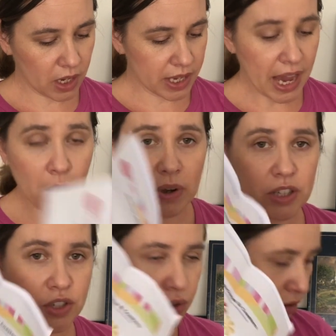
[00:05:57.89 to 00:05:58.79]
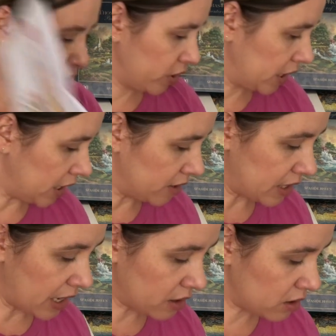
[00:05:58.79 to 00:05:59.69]
yeah, I wanted to do a few of these,
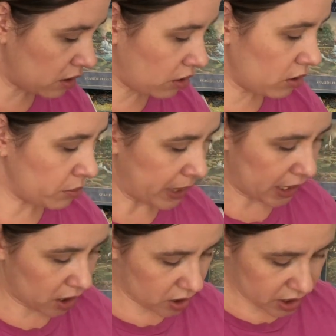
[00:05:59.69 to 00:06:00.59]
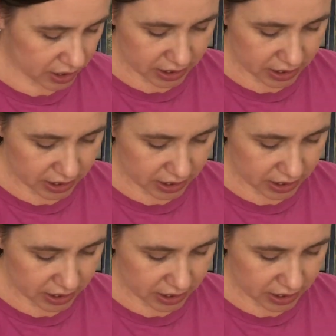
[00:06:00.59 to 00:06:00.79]
and oh my goodness,